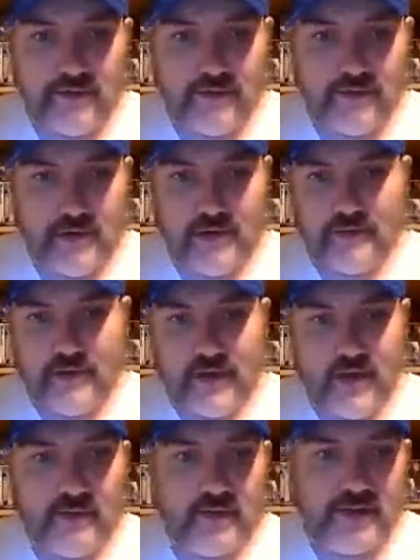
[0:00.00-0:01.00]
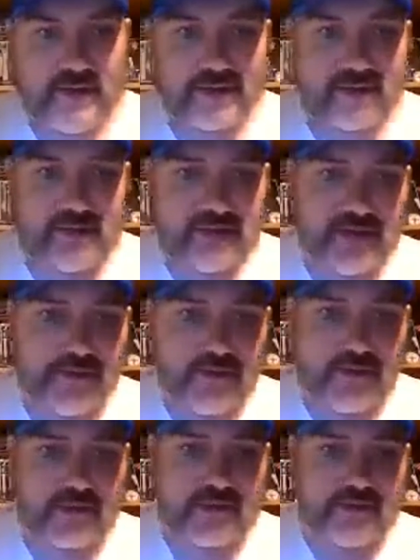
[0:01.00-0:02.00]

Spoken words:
whatever time it is that y'all watch this